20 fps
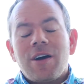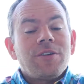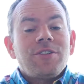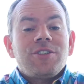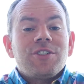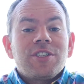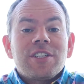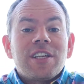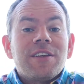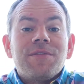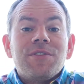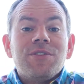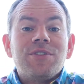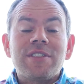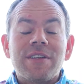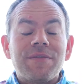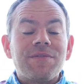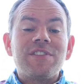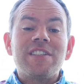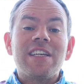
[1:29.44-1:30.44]
I'll just give you
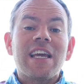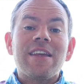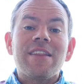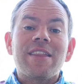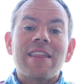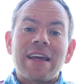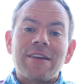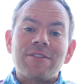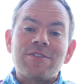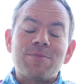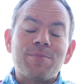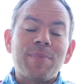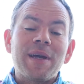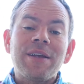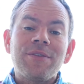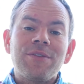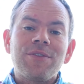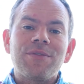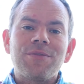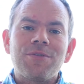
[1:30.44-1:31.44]

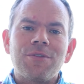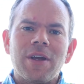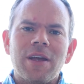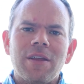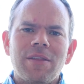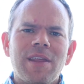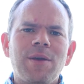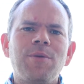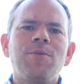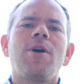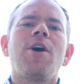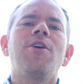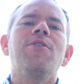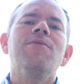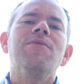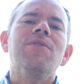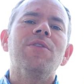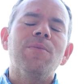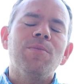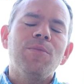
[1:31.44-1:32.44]
£78,000 for it. And they were
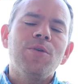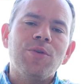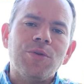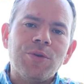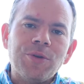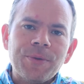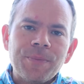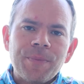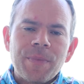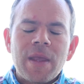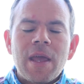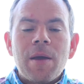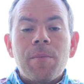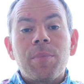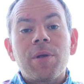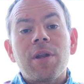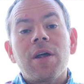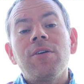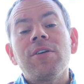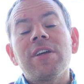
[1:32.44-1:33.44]
over the moon,
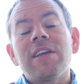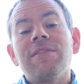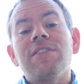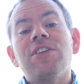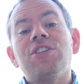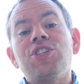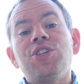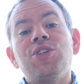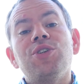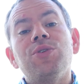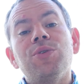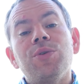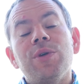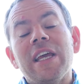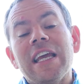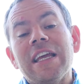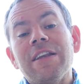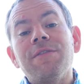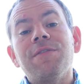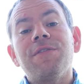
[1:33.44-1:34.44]
but I'll give it to
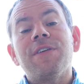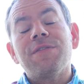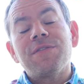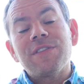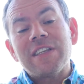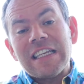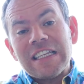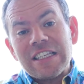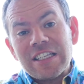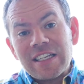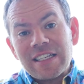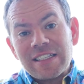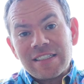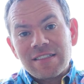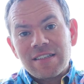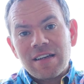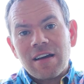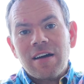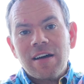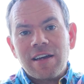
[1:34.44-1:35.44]
you in 15
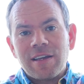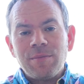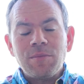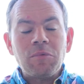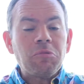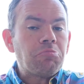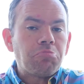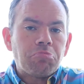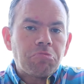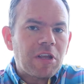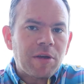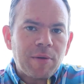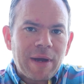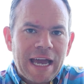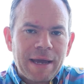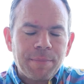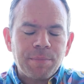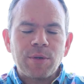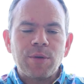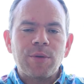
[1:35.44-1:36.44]
years' time. They were
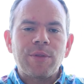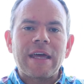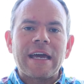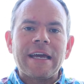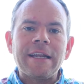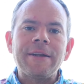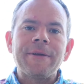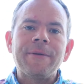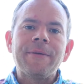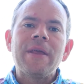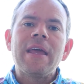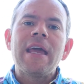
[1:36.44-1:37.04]
happy with that,